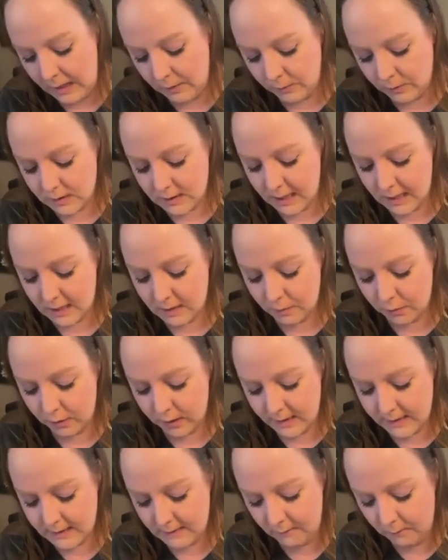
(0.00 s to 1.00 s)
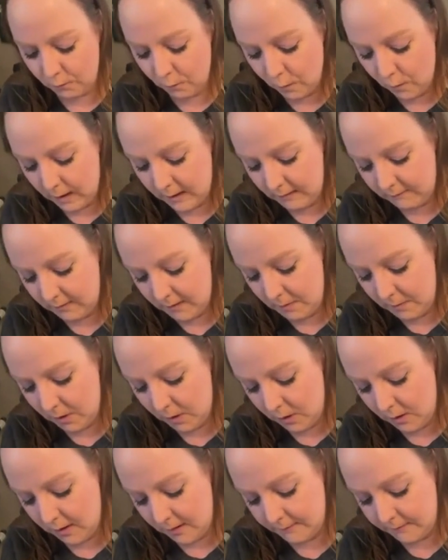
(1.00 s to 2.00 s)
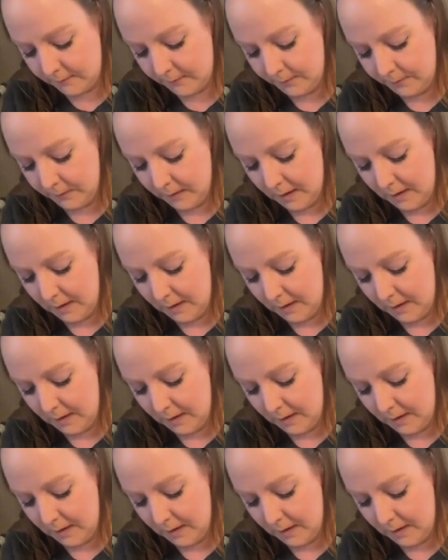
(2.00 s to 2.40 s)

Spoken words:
it will take the price of 1 of them off.